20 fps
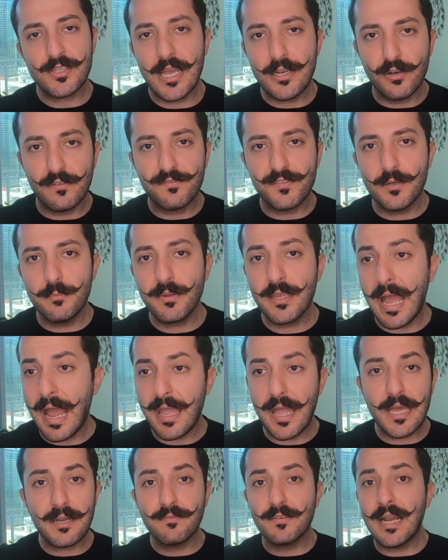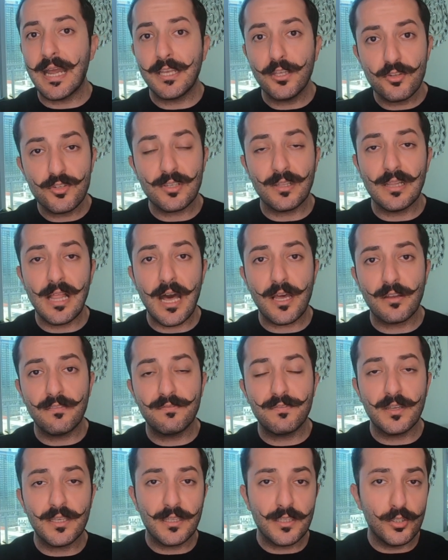I know for me, I, I use a lot of,
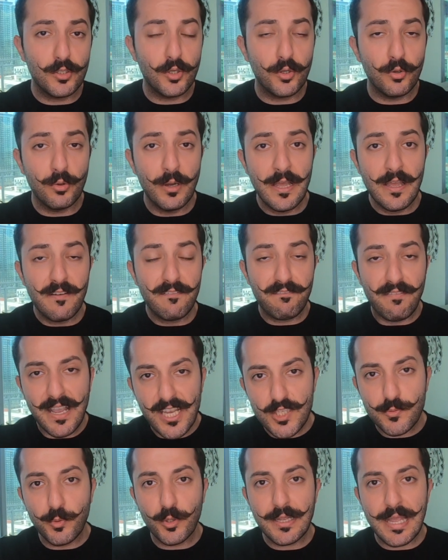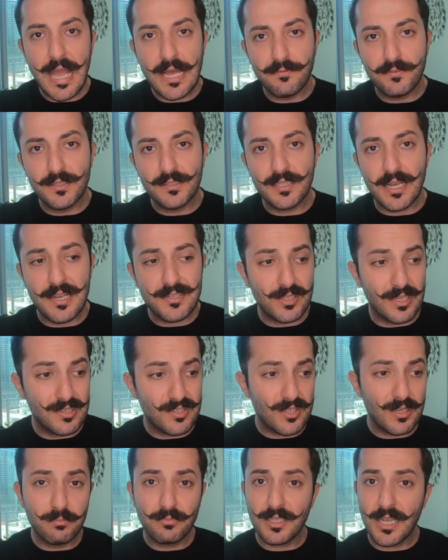you know, Facebook advertising and
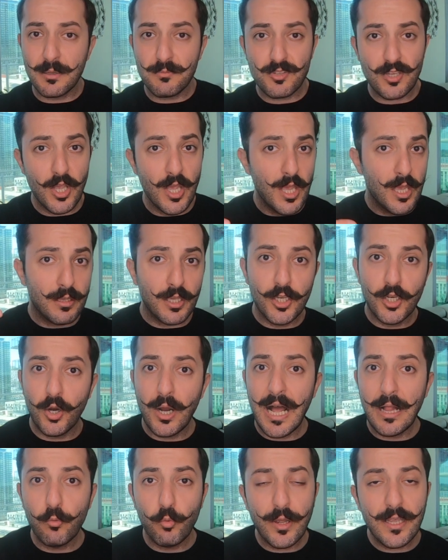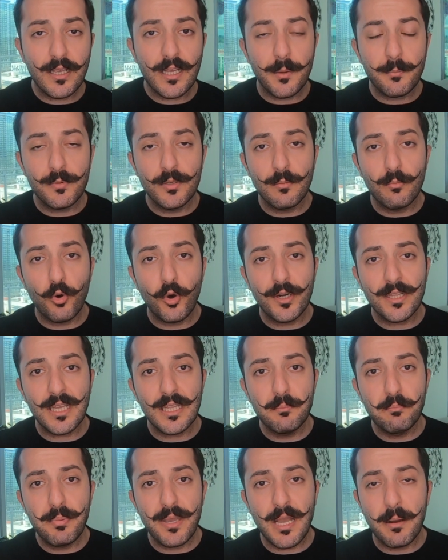sometimes, you know, I'll wake up in the morning
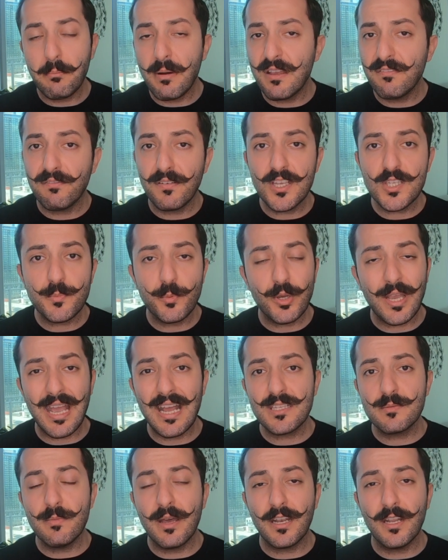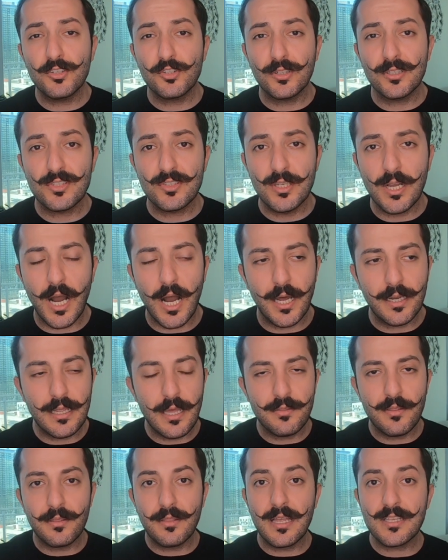and bam, my Facebook ads manager is gone.
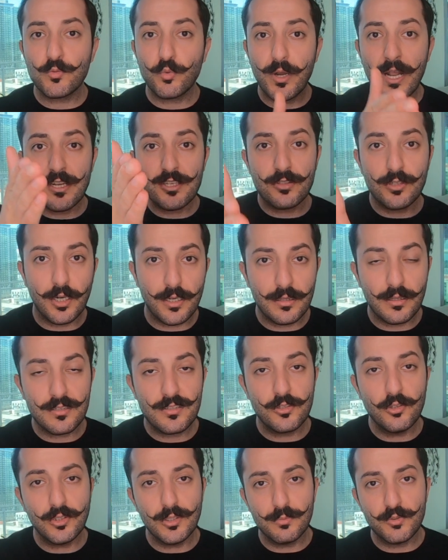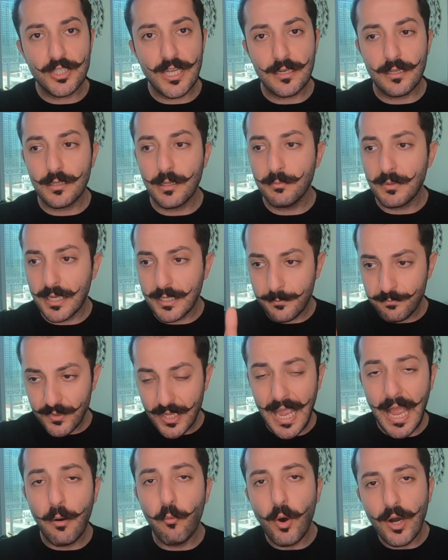And then that's when I started this YouTube channel. I'm like,
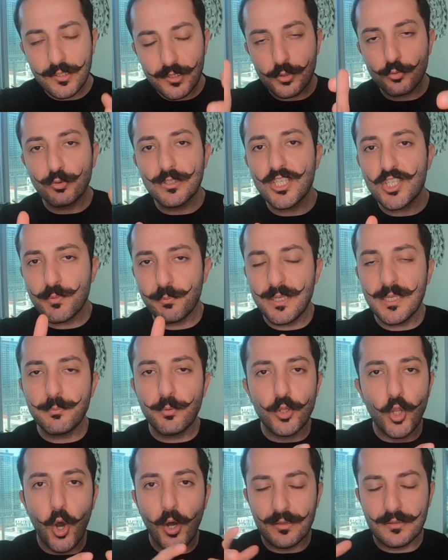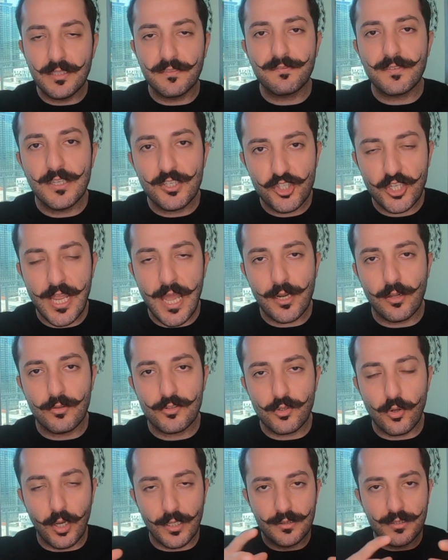I want to reach people on different
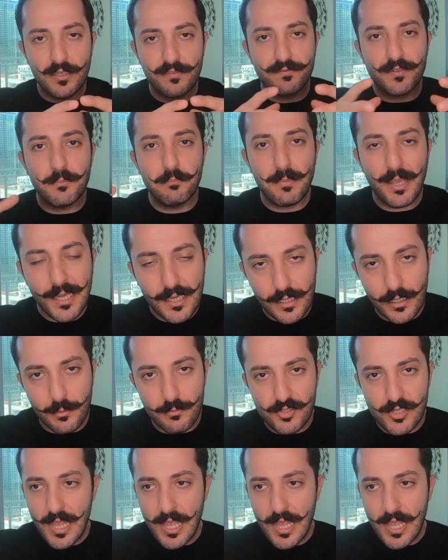channels, on different mediums.